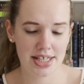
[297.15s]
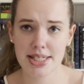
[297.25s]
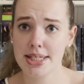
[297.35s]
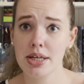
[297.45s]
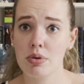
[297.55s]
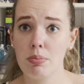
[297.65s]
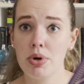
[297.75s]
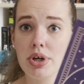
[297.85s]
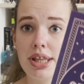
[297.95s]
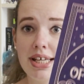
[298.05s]
secret
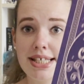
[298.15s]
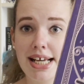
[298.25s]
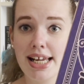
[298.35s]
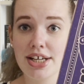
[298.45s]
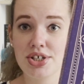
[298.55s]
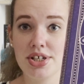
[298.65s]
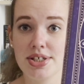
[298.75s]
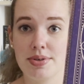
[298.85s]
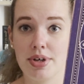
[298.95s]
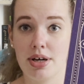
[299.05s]
book in this collection,
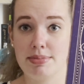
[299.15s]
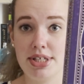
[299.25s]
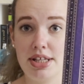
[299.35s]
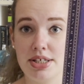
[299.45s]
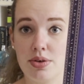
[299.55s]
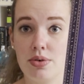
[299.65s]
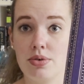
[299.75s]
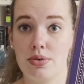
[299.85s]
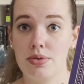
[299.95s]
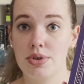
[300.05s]
so it comes in this
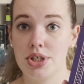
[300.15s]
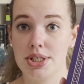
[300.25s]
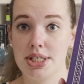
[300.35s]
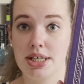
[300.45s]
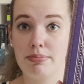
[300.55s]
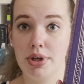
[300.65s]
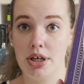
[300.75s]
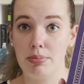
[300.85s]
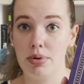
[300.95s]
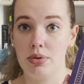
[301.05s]
gorgeous deep
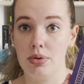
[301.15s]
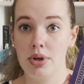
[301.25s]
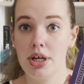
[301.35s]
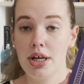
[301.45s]
purple